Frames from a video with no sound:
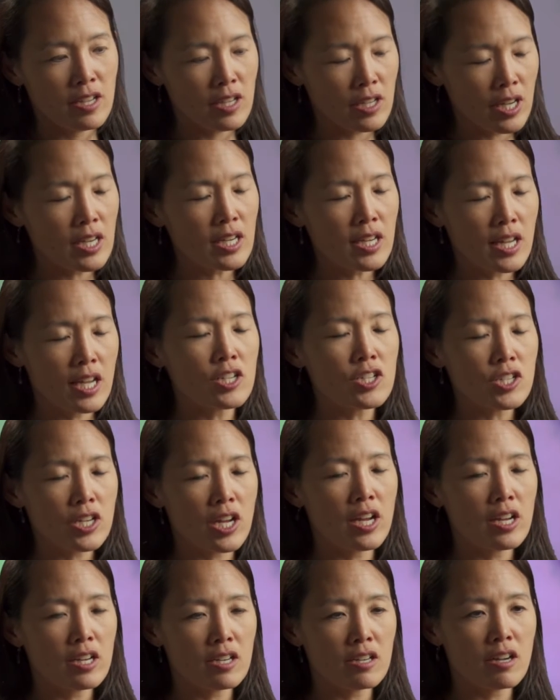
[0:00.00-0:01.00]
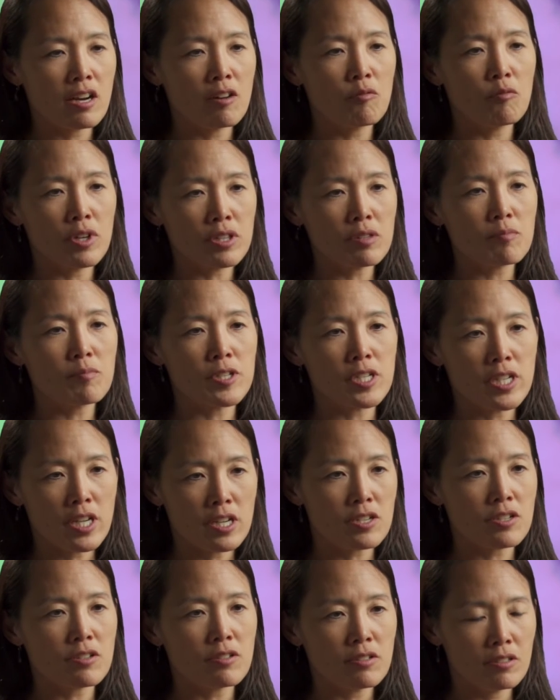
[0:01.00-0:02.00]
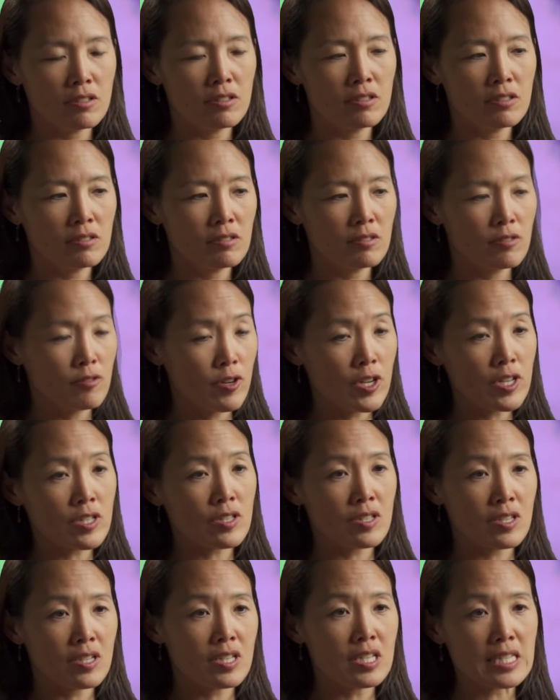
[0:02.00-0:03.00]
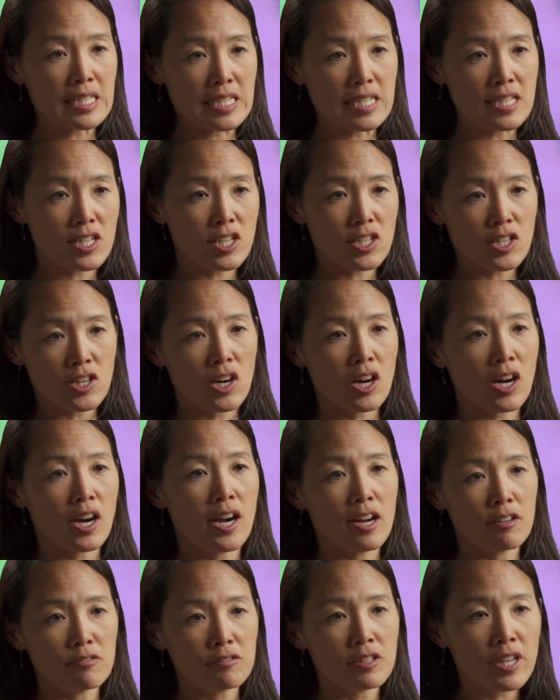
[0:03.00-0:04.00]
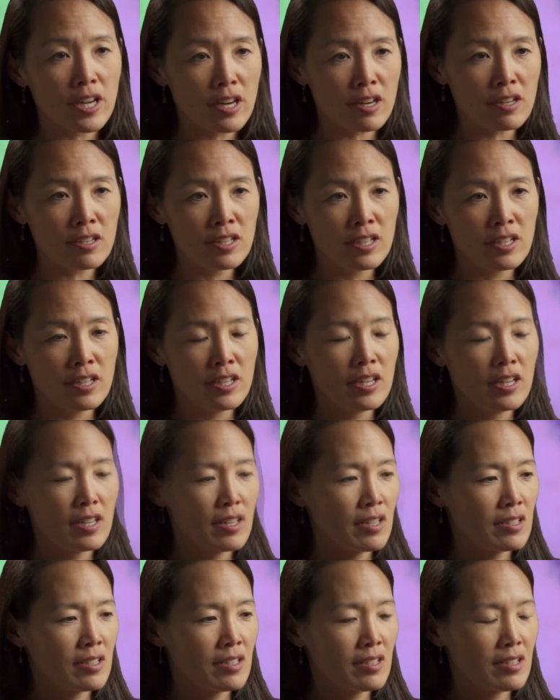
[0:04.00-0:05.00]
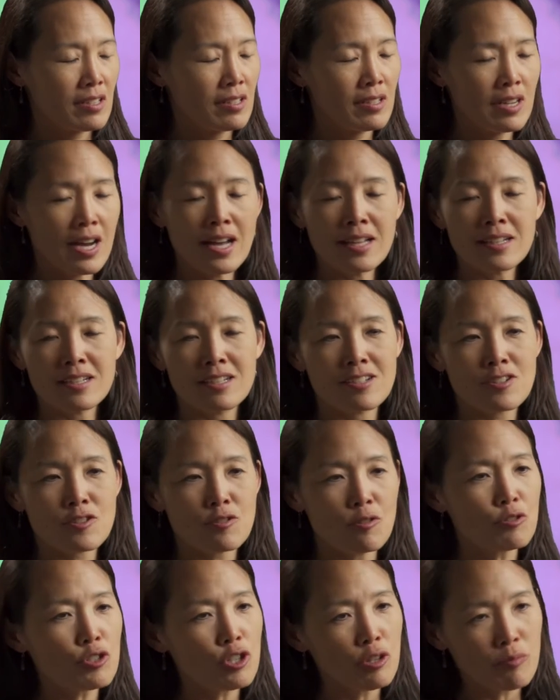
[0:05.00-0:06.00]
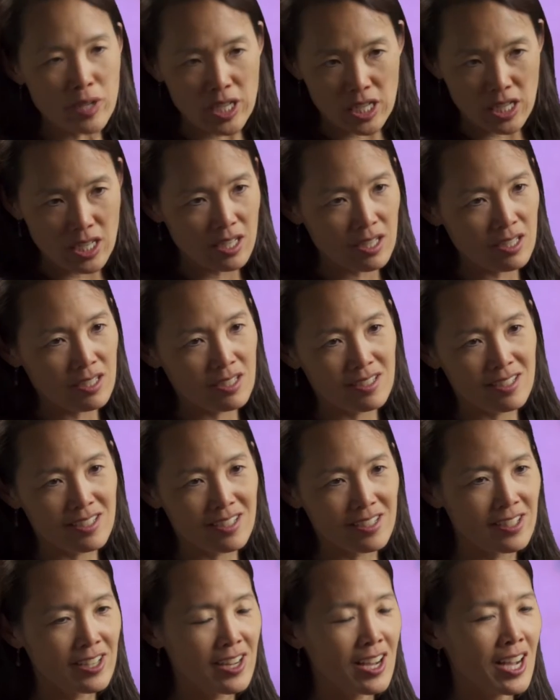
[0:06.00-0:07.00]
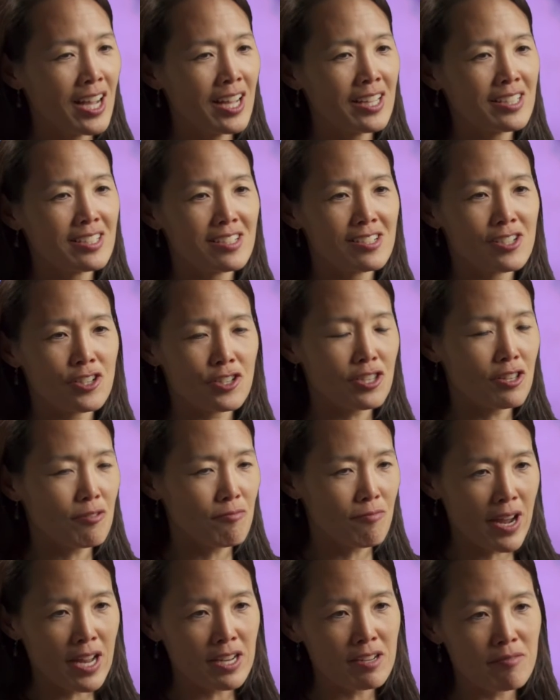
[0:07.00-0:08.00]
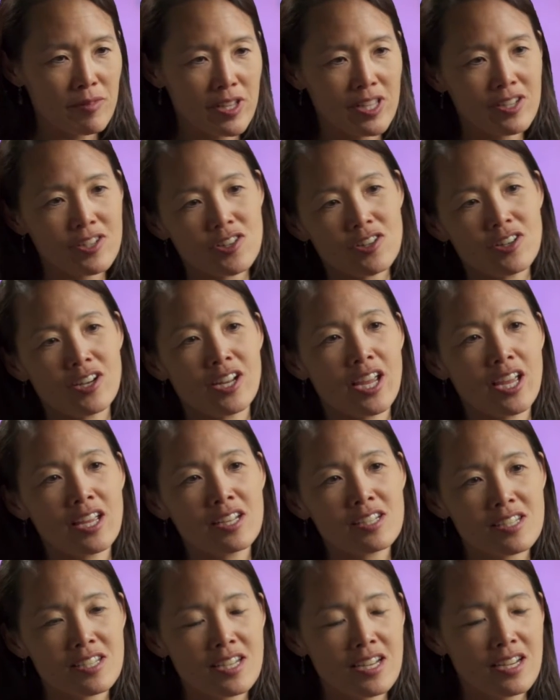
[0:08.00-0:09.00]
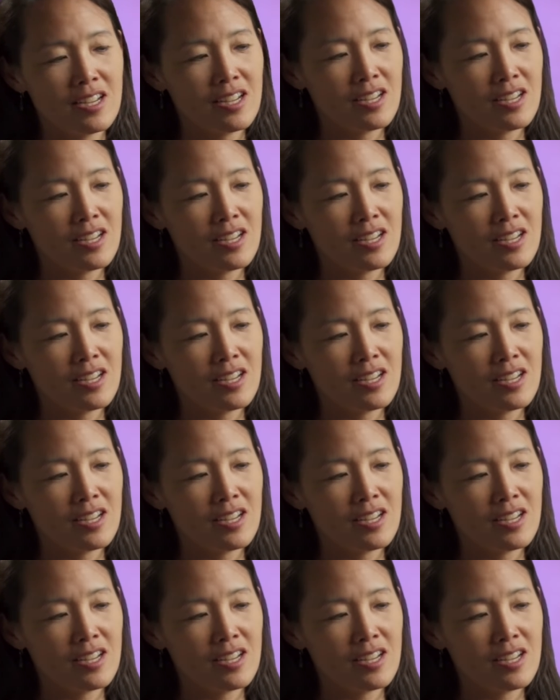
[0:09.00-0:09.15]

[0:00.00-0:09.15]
Getting educated on what the potential risks and diseases are out there, and not social media, not just the random internet.